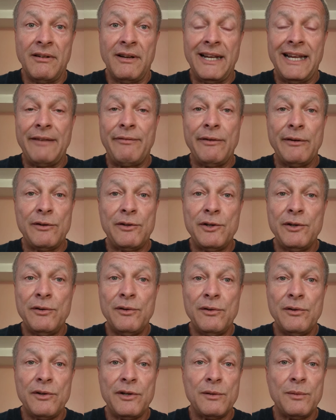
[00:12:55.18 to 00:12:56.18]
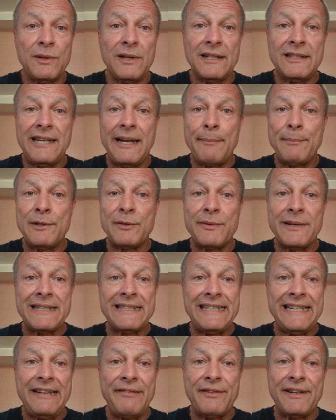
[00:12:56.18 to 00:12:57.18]
If you do, you will attempt to
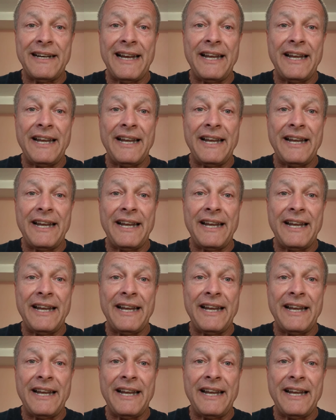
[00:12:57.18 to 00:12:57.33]
receive it